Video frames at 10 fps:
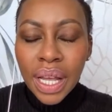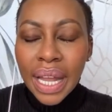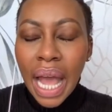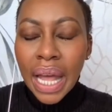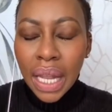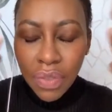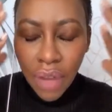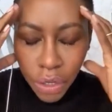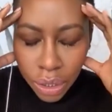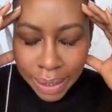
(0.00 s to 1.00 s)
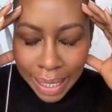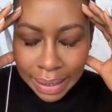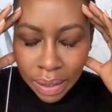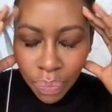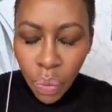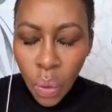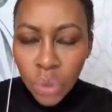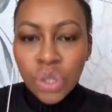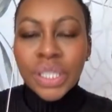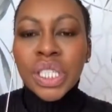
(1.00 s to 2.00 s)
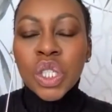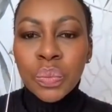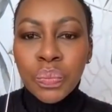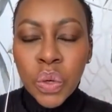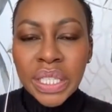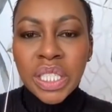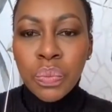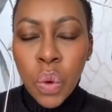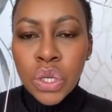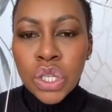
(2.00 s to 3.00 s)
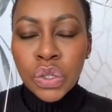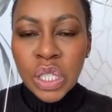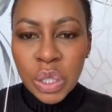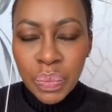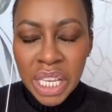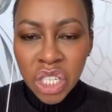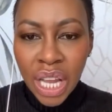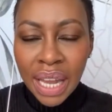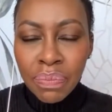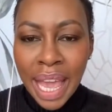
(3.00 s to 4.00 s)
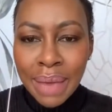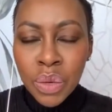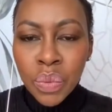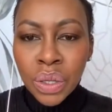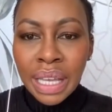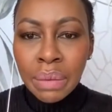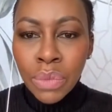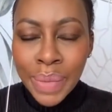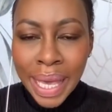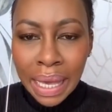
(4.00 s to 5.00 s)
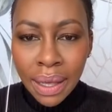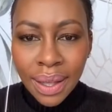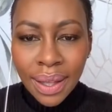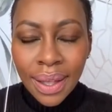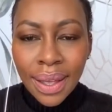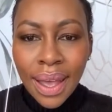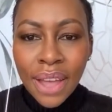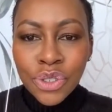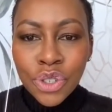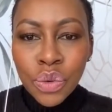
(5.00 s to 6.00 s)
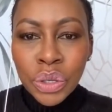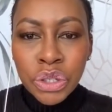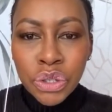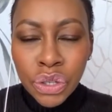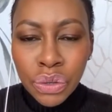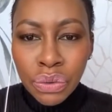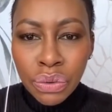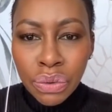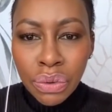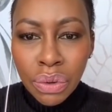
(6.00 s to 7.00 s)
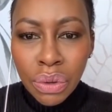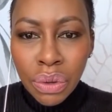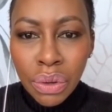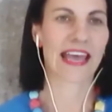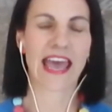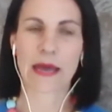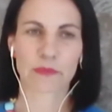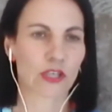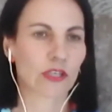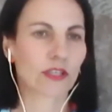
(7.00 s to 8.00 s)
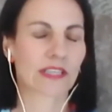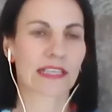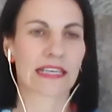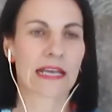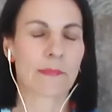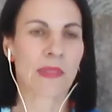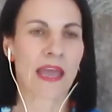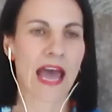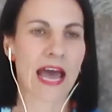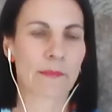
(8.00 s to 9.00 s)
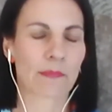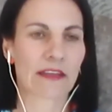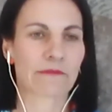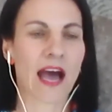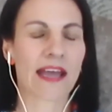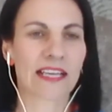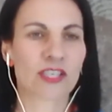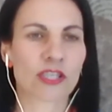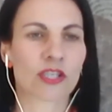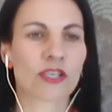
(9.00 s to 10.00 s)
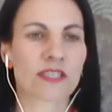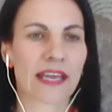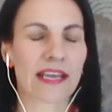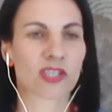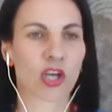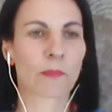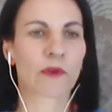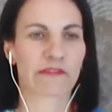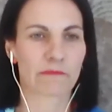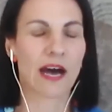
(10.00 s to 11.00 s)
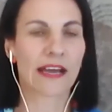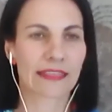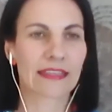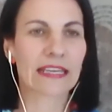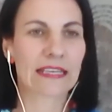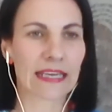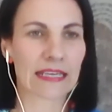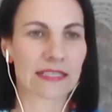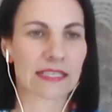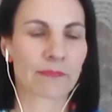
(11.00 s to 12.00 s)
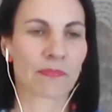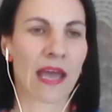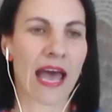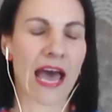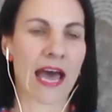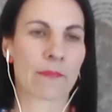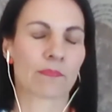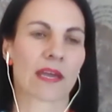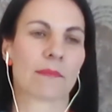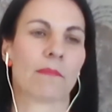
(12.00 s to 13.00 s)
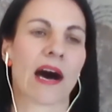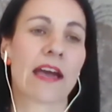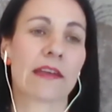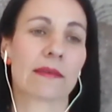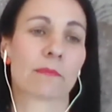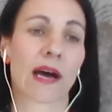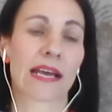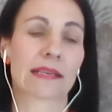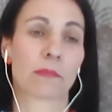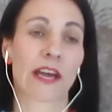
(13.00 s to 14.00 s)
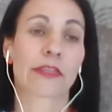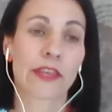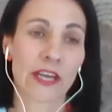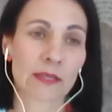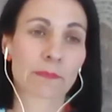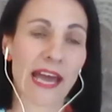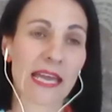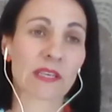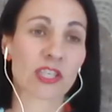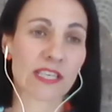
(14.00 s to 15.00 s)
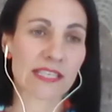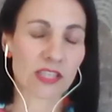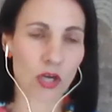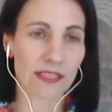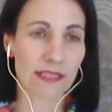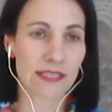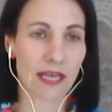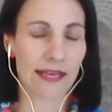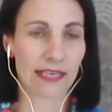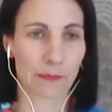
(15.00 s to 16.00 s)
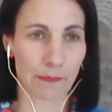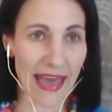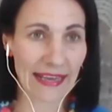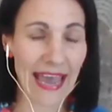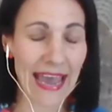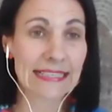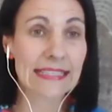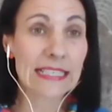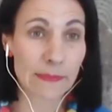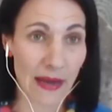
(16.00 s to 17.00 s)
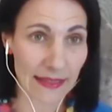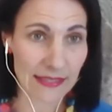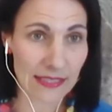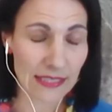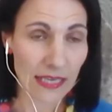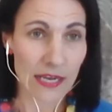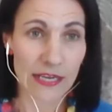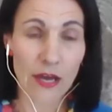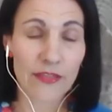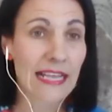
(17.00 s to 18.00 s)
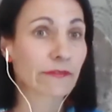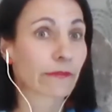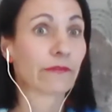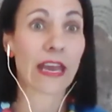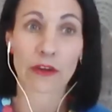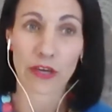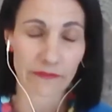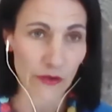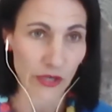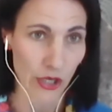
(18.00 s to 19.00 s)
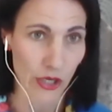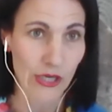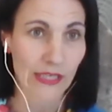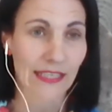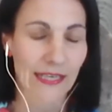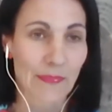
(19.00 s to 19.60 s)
And I love how you say support. So it supports your speech and baby will then mimic and do what you do. The signs. Absolutely. If I can just use the example of my three kids, my third baby, she started signing back at 6 months. Now that's very, very early.